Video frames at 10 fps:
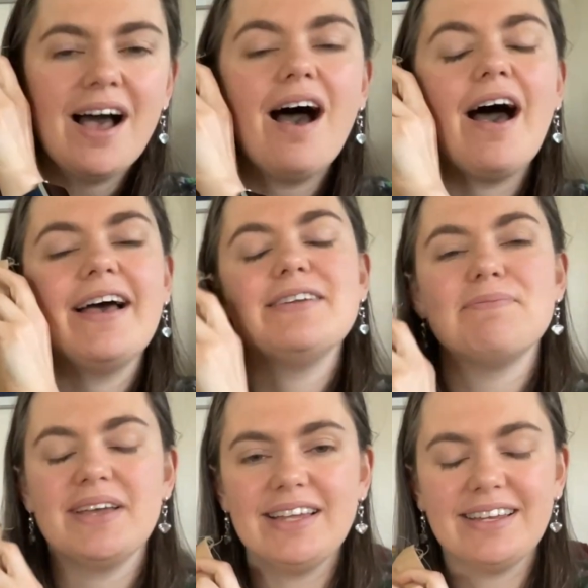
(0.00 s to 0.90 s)
I
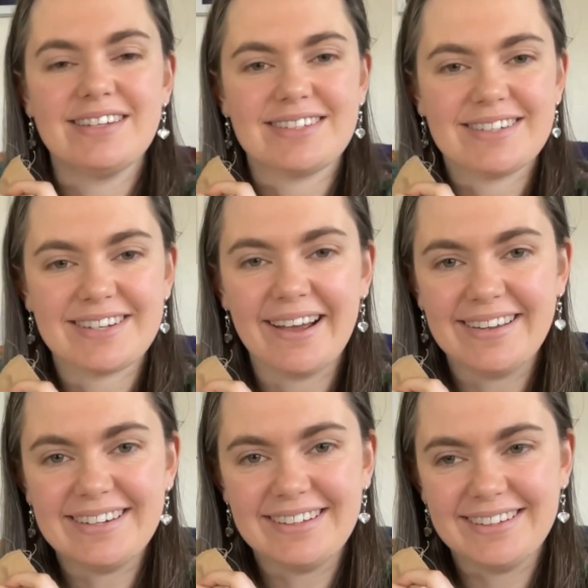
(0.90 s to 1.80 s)
admit it's a
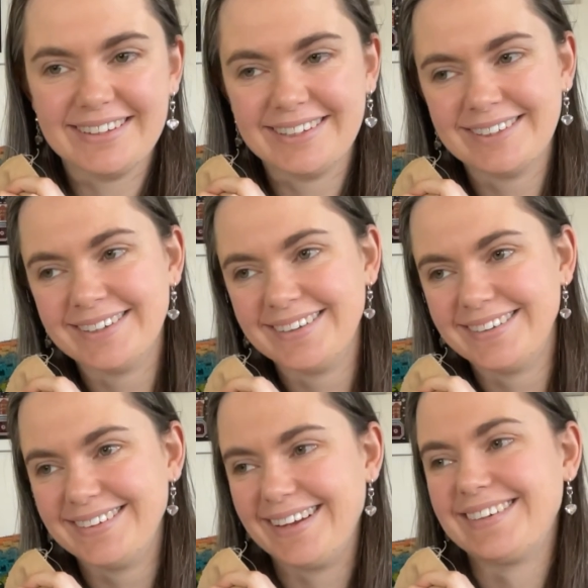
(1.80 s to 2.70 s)
tiny,
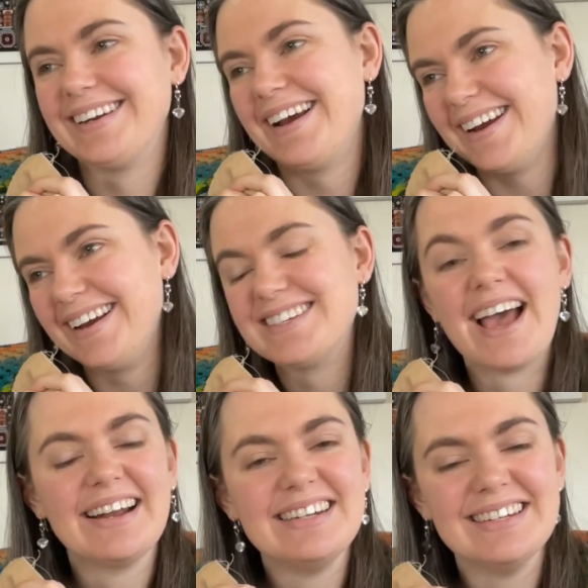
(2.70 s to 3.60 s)
I don't know,
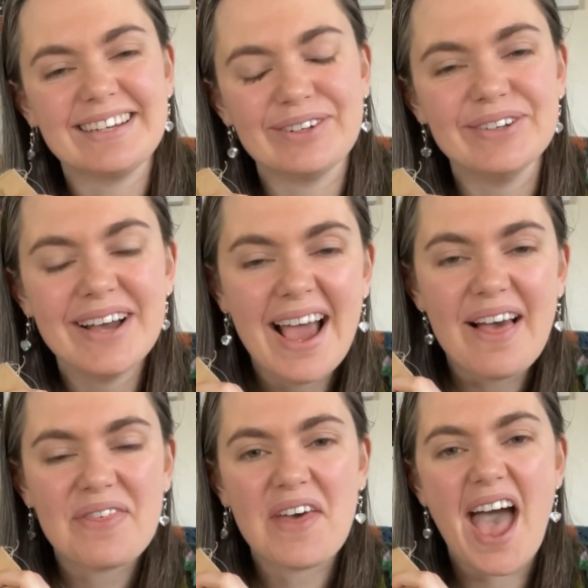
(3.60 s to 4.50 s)
tiny niggle
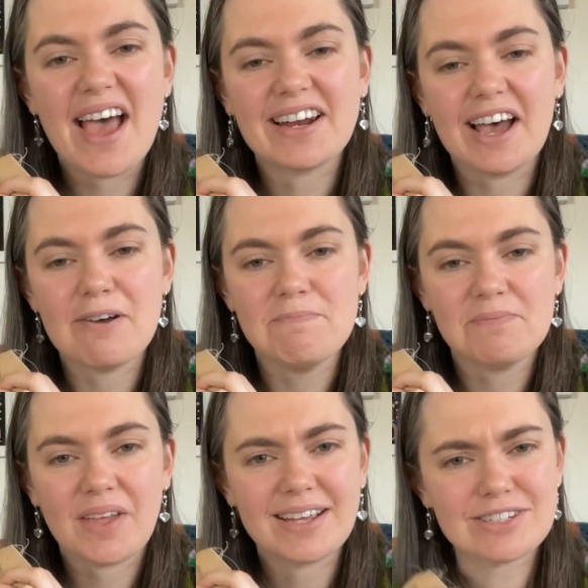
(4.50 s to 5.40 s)
that I
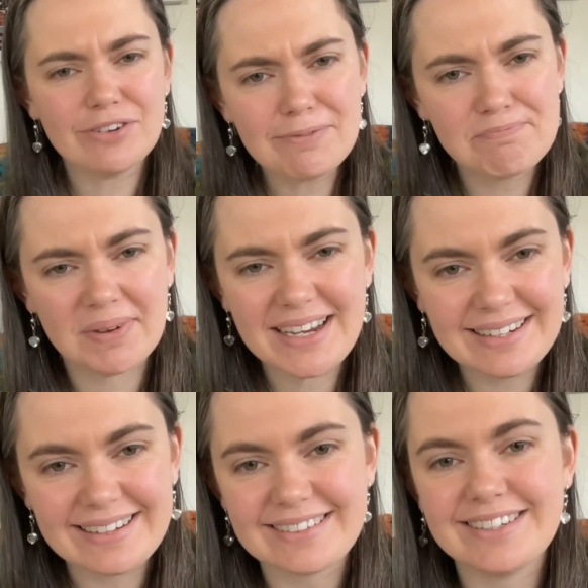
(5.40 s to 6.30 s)
still have
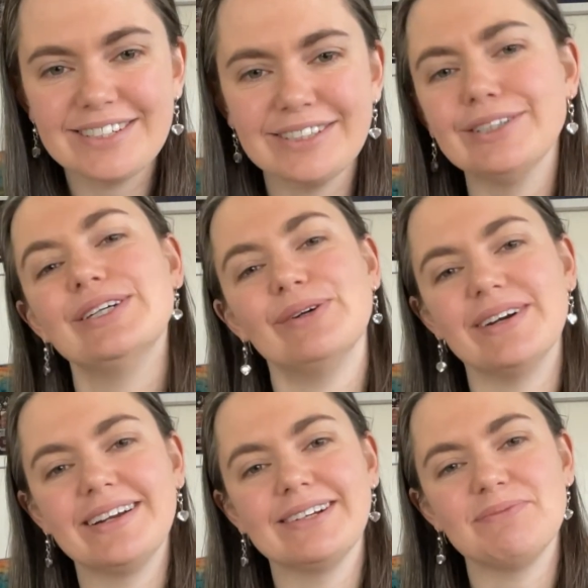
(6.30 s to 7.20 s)
beading to do.
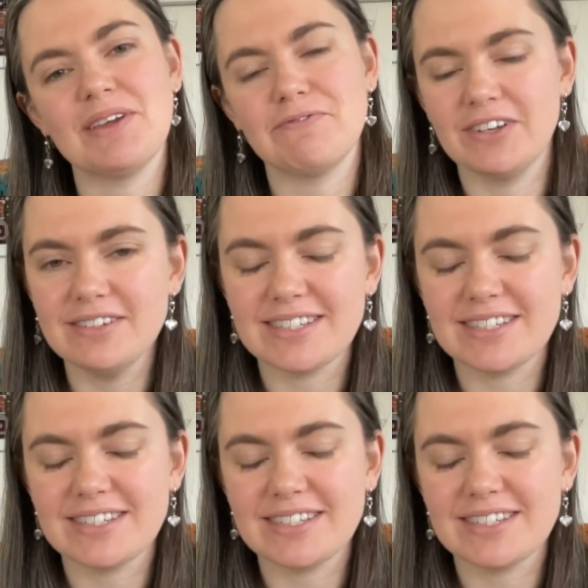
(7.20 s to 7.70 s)
It feels